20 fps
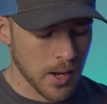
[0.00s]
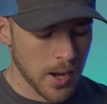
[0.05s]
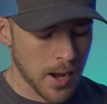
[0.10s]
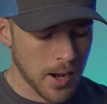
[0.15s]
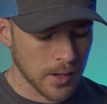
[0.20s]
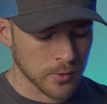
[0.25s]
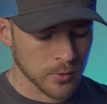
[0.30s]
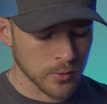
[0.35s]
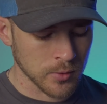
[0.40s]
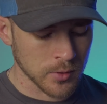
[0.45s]

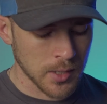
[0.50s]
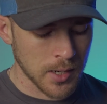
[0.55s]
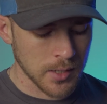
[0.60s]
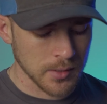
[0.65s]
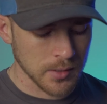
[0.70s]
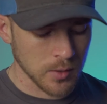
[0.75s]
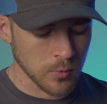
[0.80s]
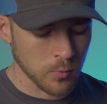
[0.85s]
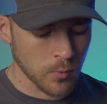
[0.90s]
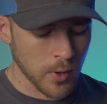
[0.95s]

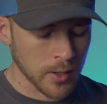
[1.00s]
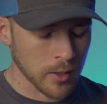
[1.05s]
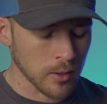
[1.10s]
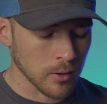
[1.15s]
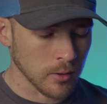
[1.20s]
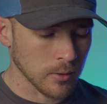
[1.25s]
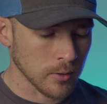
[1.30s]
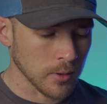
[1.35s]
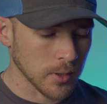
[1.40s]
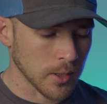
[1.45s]
Exercising
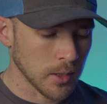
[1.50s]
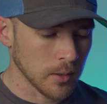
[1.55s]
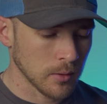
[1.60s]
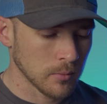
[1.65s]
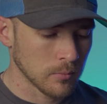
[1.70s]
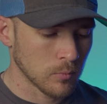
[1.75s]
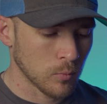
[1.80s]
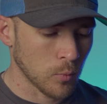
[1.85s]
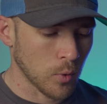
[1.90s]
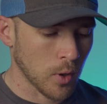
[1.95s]
regularly
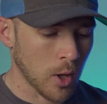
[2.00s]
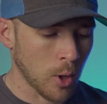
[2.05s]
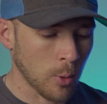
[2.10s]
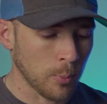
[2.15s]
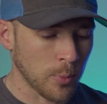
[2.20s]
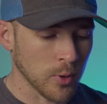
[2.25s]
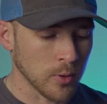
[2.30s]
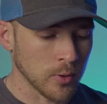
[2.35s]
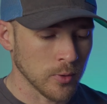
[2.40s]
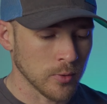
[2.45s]
will
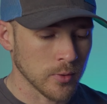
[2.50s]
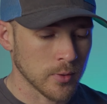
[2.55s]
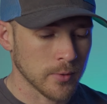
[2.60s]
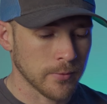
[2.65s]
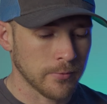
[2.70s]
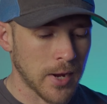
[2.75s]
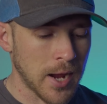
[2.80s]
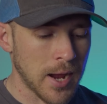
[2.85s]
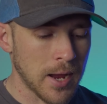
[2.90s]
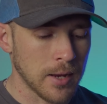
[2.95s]
help you lose
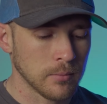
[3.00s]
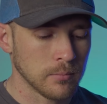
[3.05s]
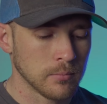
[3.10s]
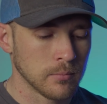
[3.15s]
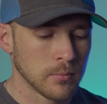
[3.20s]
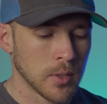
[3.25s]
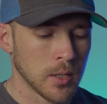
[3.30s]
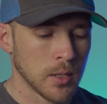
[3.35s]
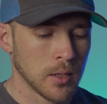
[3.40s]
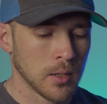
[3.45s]
fat,
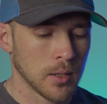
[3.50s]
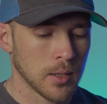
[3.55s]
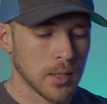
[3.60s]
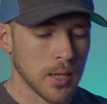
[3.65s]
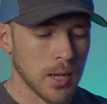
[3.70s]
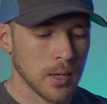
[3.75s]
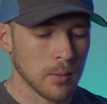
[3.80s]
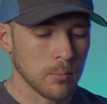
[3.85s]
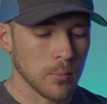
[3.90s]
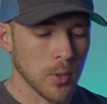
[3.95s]

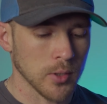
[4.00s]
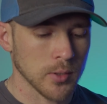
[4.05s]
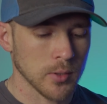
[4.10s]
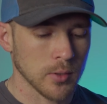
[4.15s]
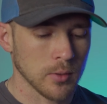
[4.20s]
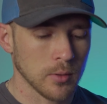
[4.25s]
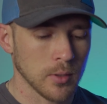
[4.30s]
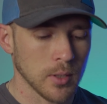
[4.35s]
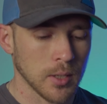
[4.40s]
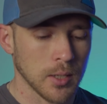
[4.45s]
gain
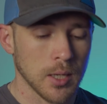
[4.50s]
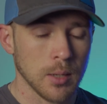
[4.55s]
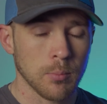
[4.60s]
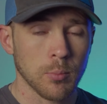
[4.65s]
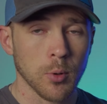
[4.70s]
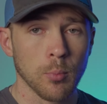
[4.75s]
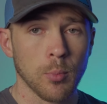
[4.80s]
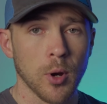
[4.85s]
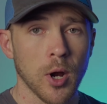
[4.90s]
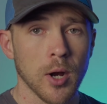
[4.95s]
muscle, and keep
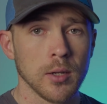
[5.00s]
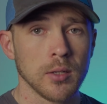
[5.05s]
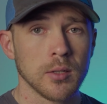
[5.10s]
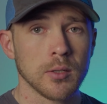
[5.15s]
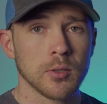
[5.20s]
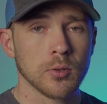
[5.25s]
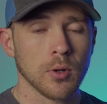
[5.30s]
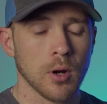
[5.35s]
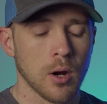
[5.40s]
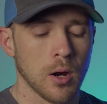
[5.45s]
your body
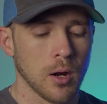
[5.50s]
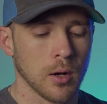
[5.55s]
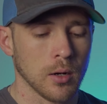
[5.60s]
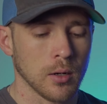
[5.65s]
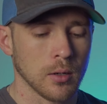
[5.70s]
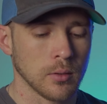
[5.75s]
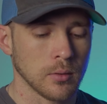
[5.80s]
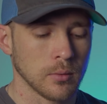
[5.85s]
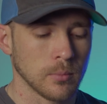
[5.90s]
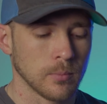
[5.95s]

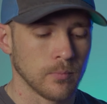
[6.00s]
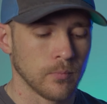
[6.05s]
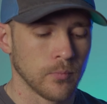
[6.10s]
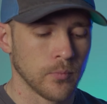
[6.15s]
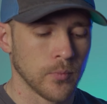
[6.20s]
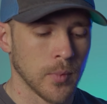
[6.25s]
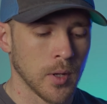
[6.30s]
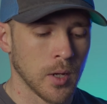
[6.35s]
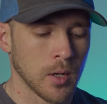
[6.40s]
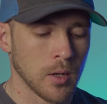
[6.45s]
strong.
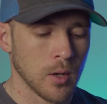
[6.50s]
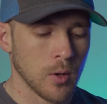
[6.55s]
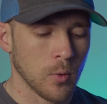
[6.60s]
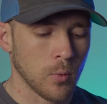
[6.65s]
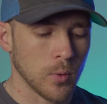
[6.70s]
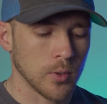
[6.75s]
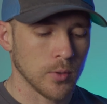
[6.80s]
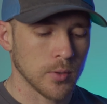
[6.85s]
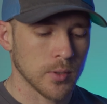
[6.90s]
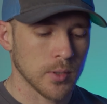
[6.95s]

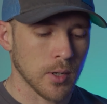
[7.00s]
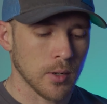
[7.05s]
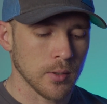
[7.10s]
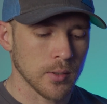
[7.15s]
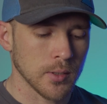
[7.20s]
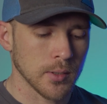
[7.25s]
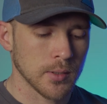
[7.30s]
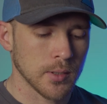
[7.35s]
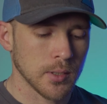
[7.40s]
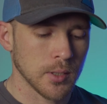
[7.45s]
When you start
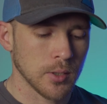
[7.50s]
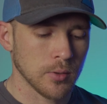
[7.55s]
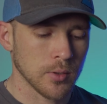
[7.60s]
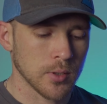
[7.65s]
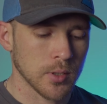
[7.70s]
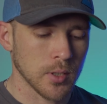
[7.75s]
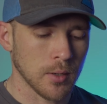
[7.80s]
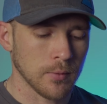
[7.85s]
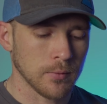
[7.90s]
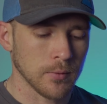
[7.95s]
to see
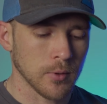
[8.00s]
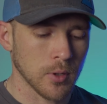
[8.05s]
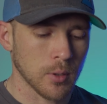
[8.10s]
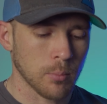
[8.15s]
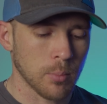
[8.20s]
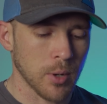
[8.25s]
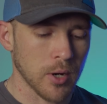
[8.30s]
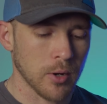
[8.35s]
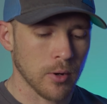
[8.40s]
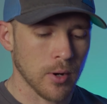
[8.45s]
yourself look
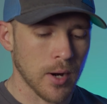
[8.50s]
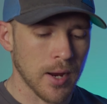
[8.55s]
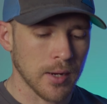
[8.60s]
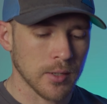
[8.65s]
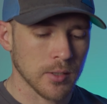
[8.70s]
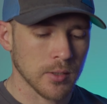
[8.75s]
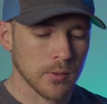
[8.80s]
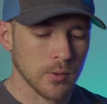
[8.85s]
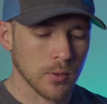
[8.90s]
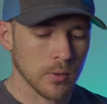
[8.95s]
better
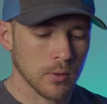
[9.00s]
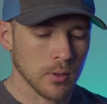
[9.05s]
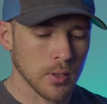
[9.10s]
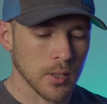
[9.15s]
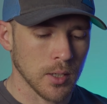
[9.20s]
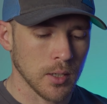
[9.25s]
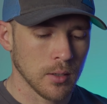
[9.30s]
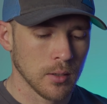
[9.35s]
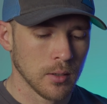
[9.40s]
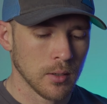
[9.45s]

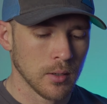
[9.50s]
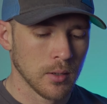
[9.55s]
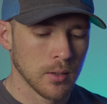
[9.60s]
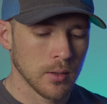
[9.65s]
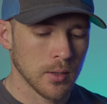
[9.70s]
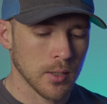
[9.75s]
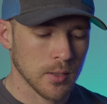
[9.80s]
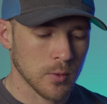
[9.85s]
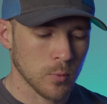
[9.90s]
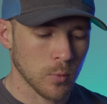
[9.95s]
externally,
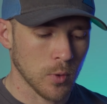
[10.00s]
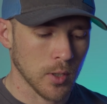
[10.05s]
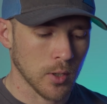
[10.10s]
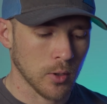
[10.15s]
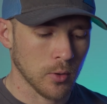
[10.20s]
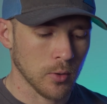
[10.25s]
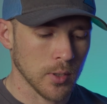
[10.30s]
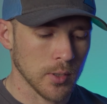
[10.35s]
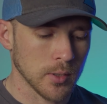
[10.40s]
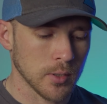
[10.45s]
this will
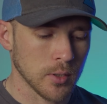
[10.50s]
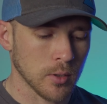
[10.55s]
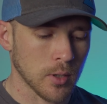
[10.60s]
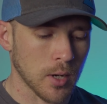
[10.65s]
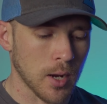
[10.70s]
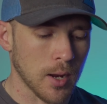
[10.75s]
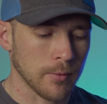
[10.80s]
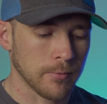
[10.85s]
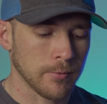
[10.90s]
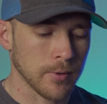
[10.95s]
increase your
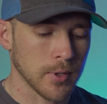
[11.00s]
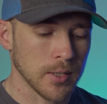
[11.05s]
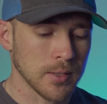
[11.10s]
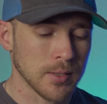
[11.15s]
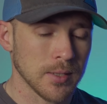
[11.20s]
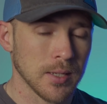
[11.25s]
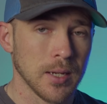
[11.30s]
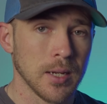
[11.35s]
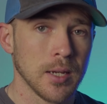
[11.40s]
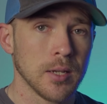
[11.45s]

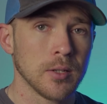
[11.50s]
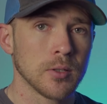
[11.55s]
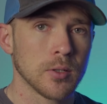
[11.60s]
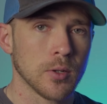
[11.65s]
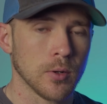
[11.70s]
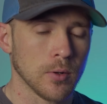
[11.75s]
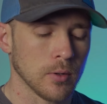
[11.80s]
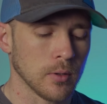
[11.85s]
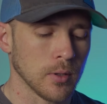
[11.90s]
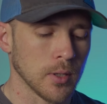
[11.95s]
confidence
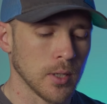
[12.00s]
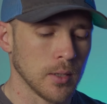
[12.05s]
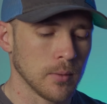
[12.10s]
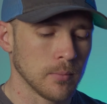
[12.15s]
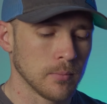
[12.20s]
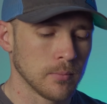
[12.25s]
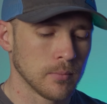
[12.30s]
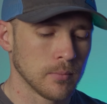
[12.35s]
internally.